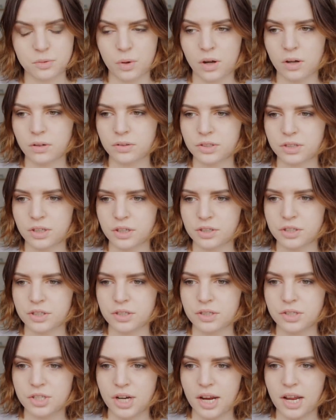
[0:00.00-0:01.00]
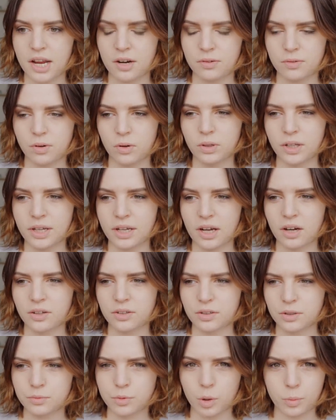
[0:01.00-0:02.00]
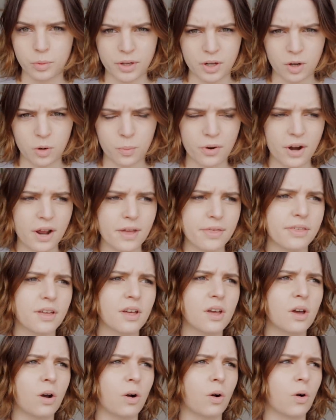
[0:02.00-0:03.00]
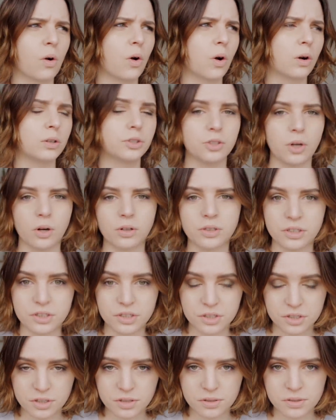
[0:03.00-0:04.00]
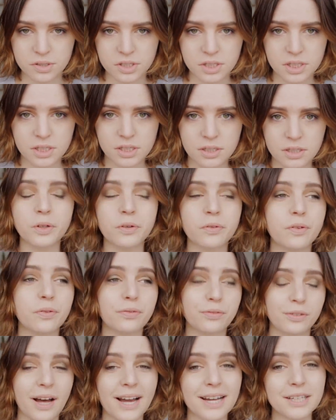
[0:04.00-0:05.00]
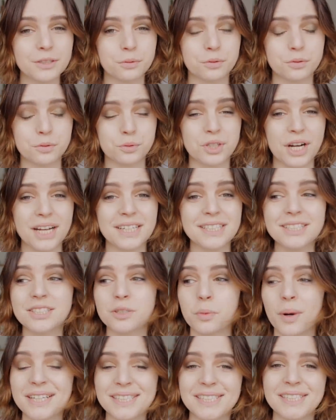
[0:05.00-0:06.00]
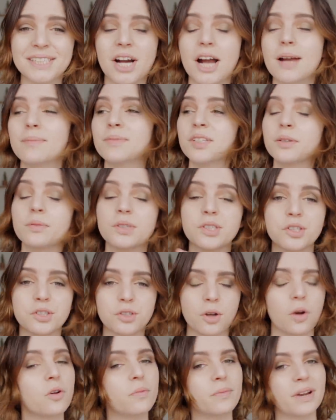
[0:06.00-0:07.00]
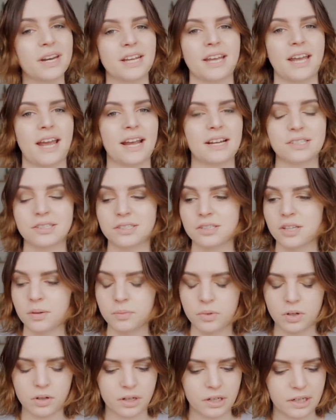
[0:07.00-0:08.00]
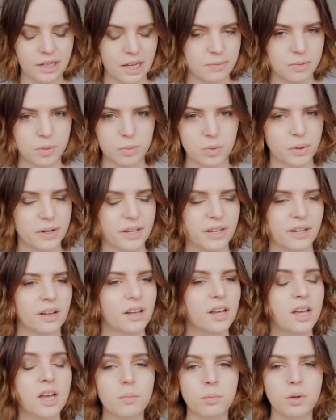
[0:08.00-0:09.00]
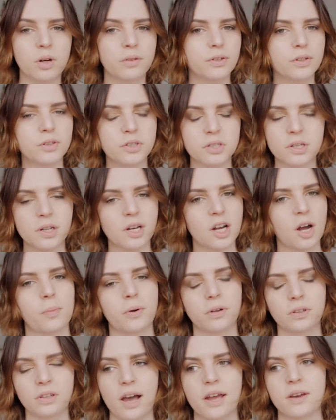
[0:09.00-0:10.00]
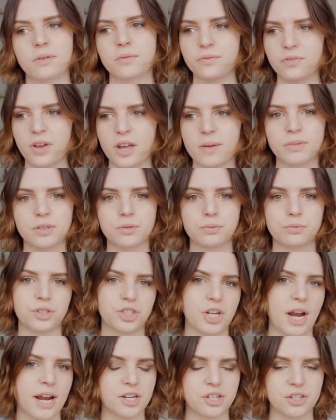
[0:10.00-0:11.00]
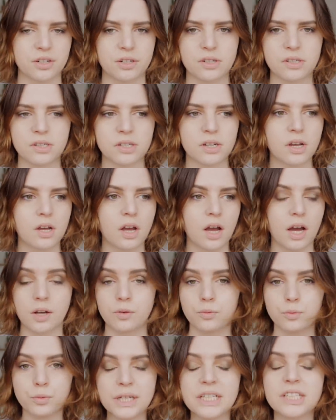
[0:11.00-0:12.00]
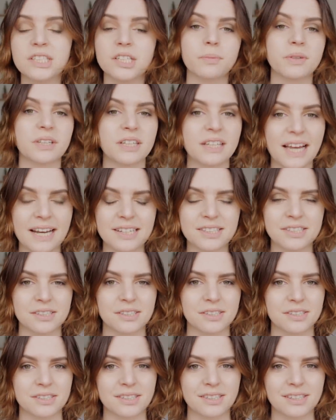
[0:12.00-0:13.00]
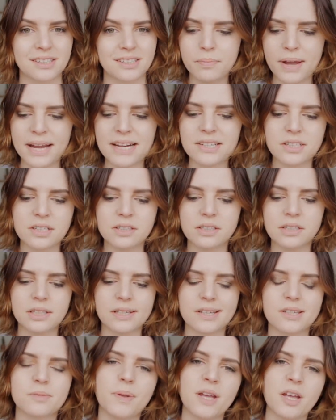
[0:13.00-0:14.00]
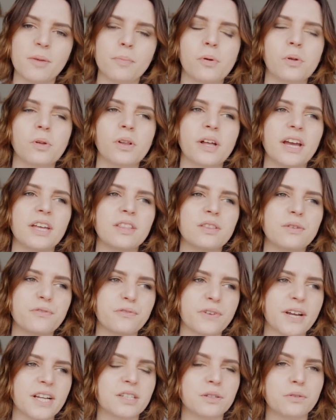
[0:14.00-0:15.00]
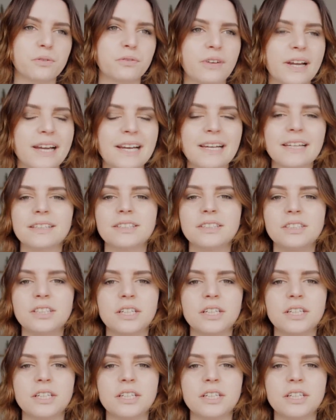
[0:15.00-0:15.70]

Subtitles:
as well, such as J.K. Rowling under Robert Galbraith, or Dr. Seuss. Lord of the Flies was rejected 20 times. There are so many cases that I'm not gonna name them all here. But if you just look up online, famous rejections, and read some of the letters, it's amazing that these people in the face of failure